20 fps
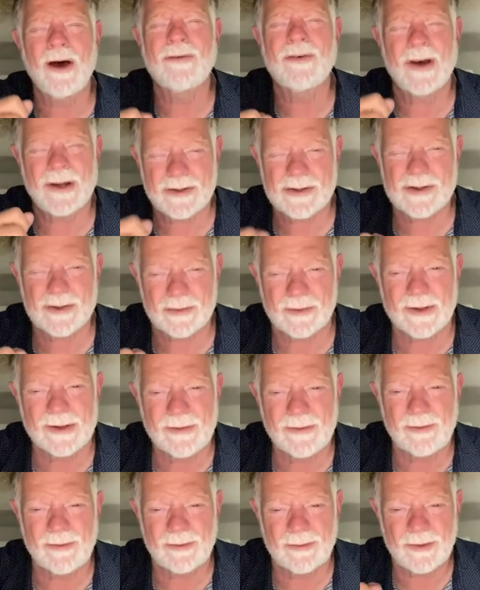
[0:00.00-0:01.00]
of
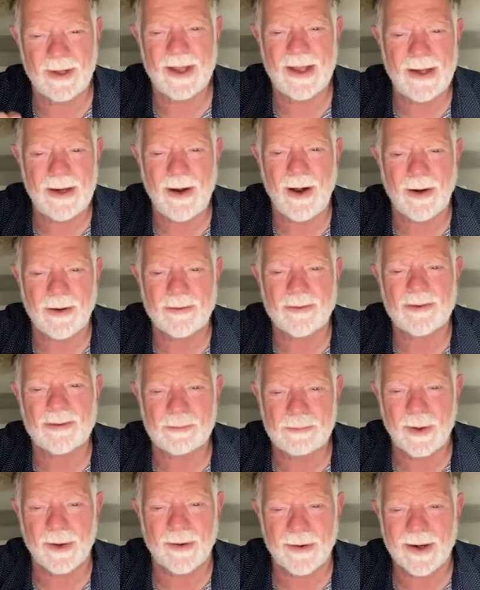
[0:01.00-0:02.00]
utterance in our
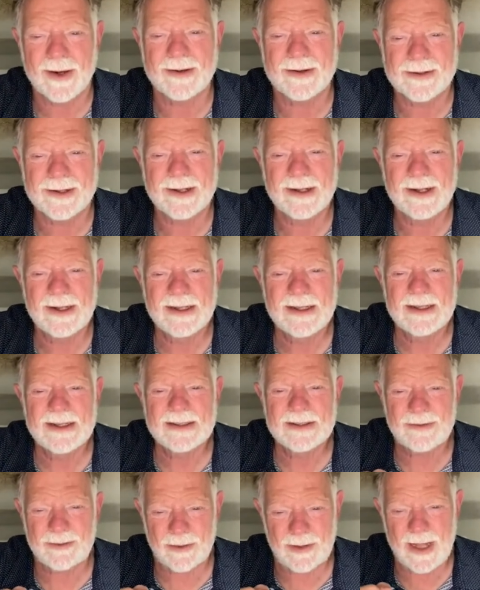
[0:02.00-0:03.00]
spirit.
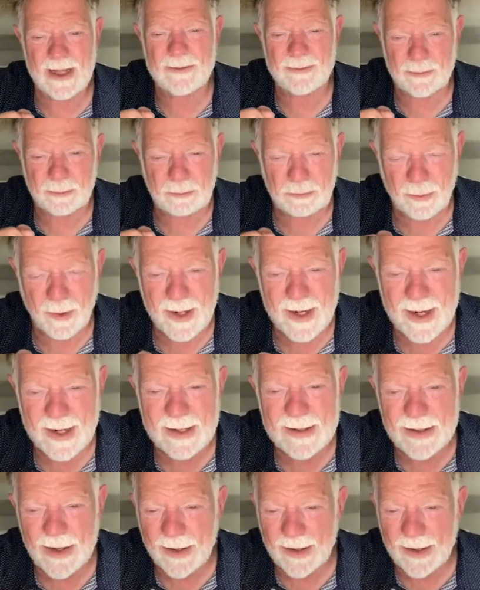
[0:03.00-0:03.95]
So let's pray in